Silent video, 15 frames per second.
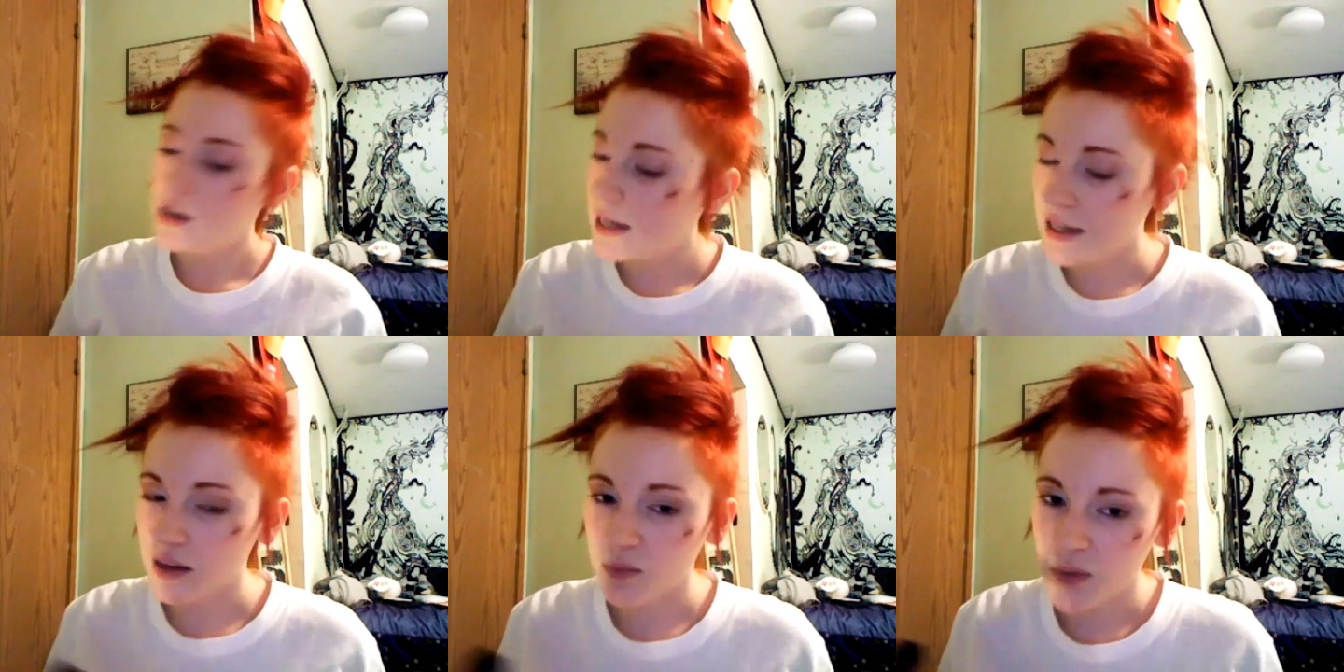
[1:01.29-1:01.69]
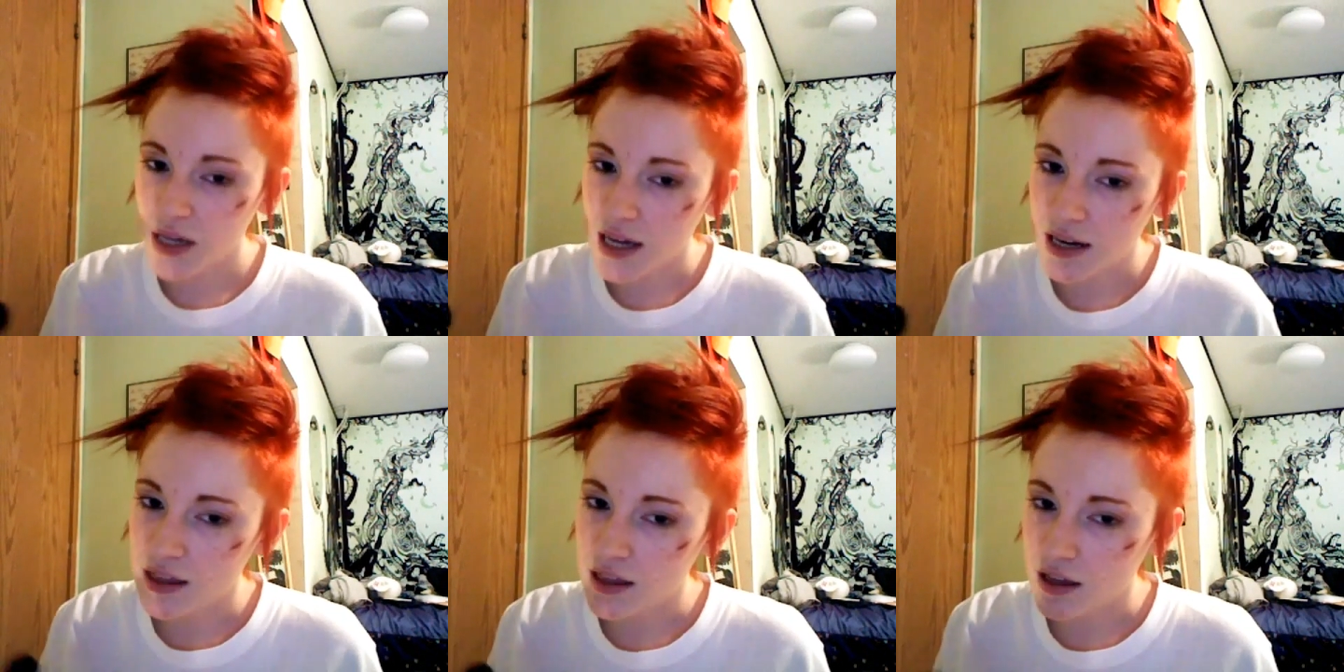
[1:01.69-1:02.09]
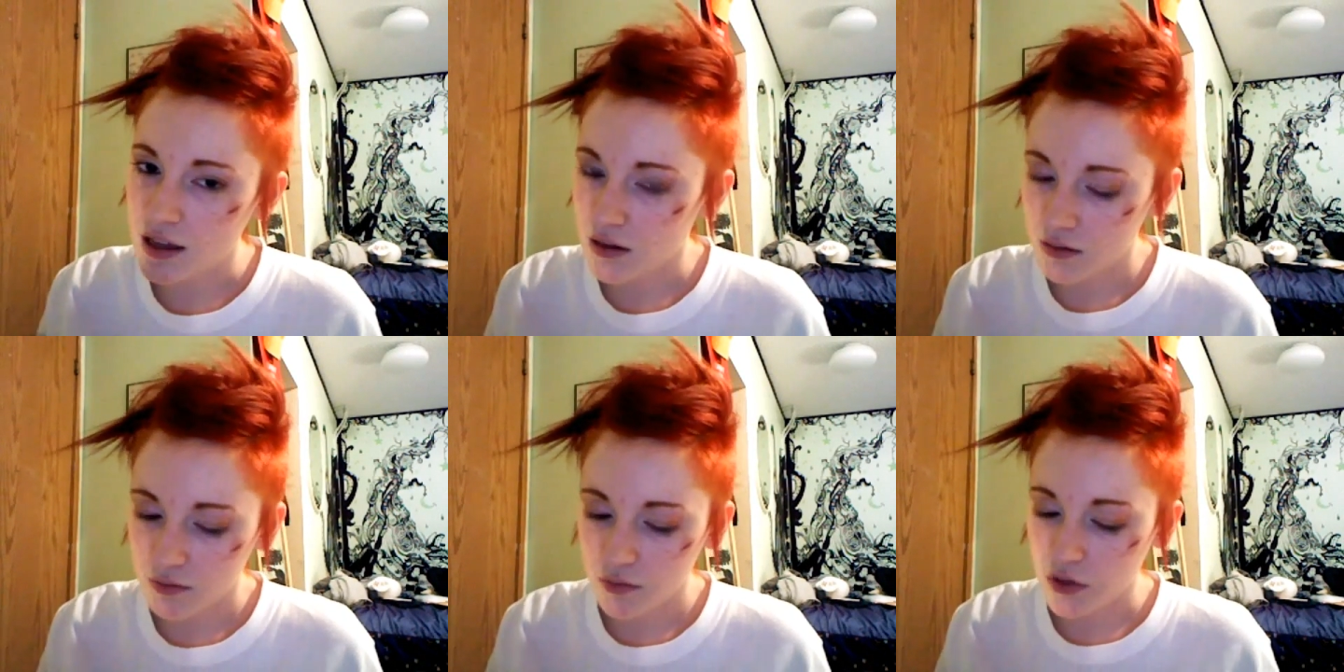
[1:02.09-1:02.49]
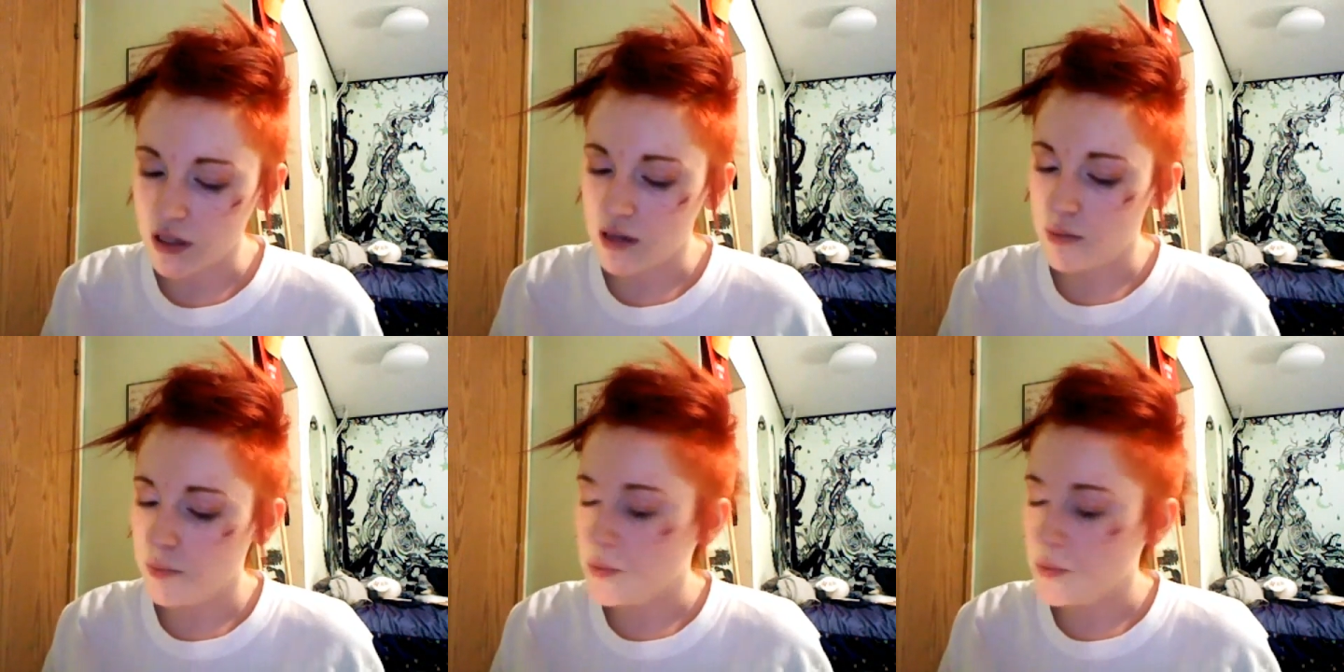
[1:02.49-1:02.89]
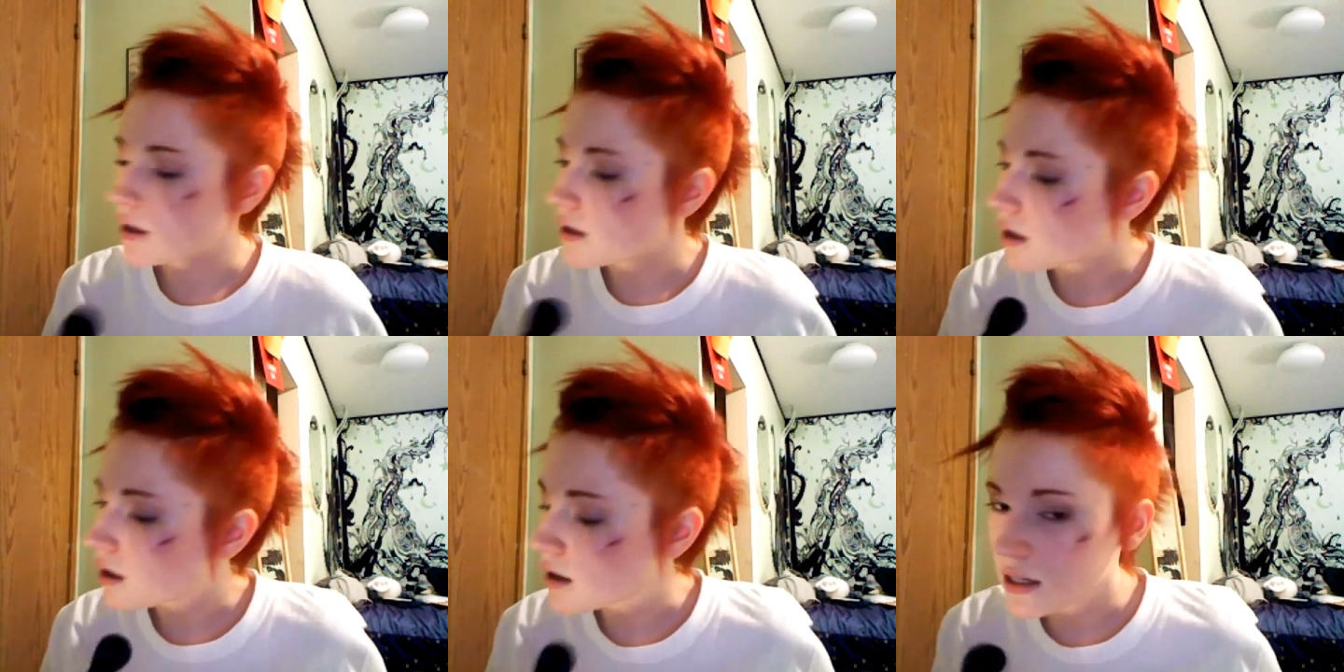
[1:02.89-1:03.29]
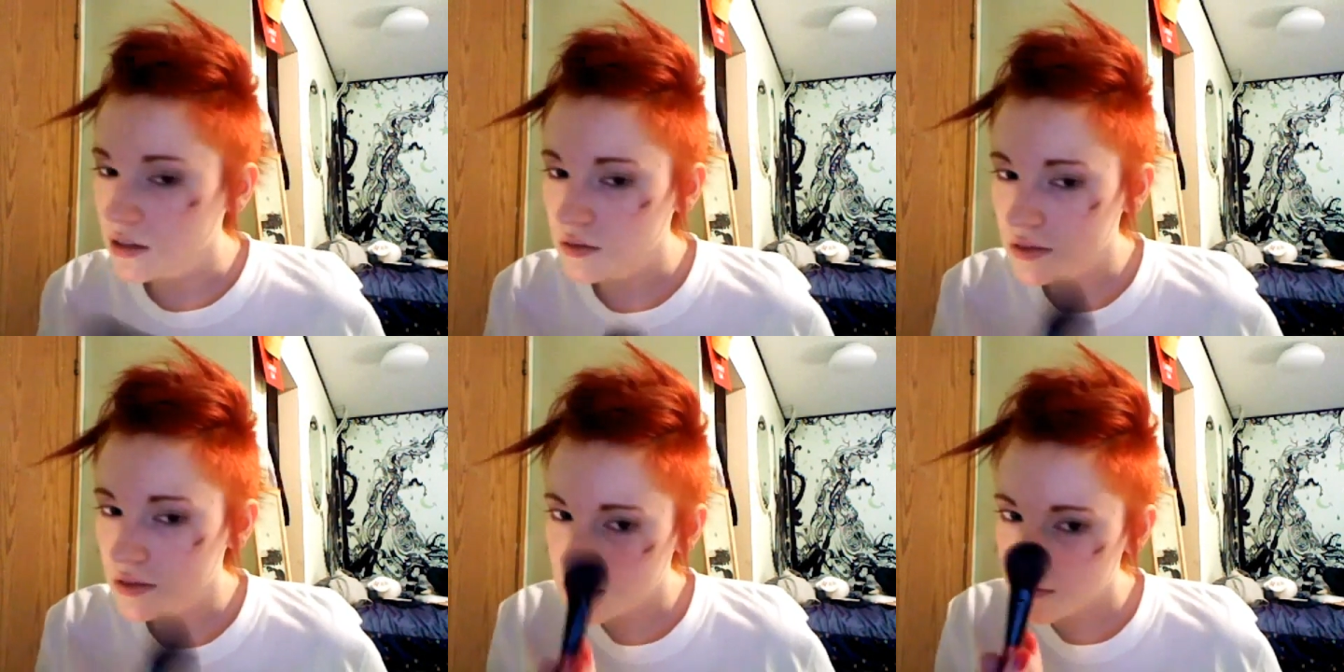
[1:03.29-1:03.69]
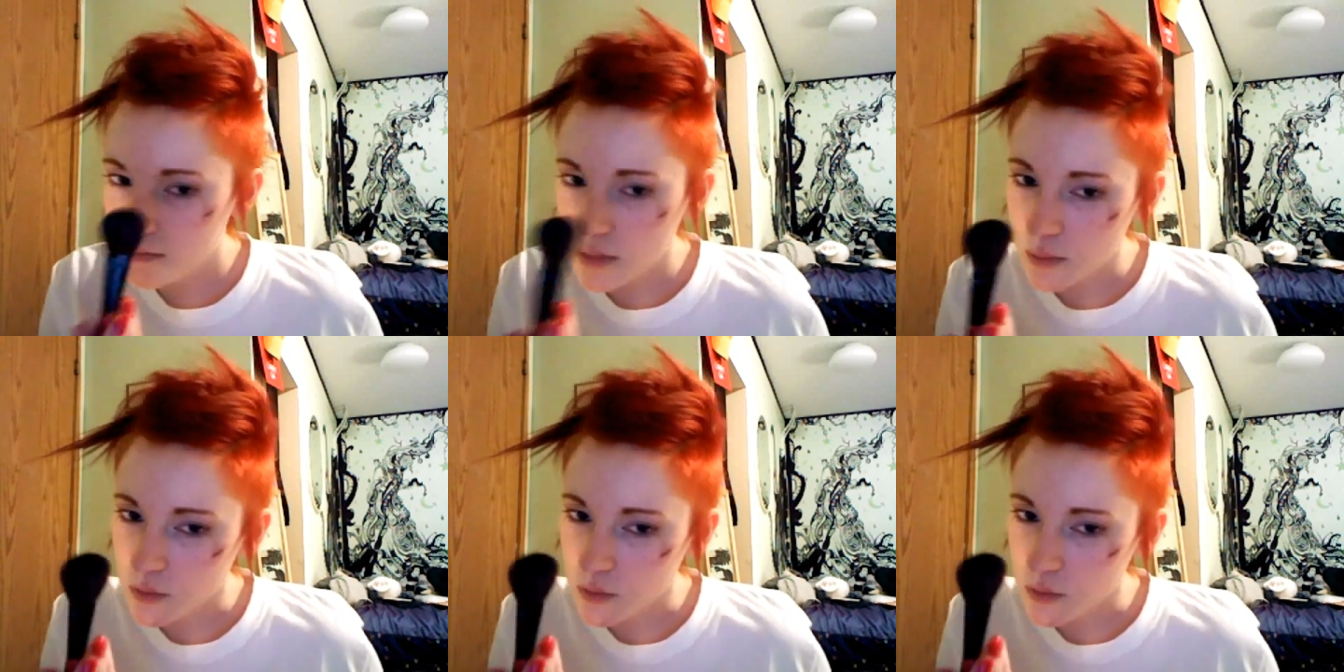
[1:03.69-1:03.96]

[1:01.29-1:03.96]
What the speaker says: It can be anything really, but I'm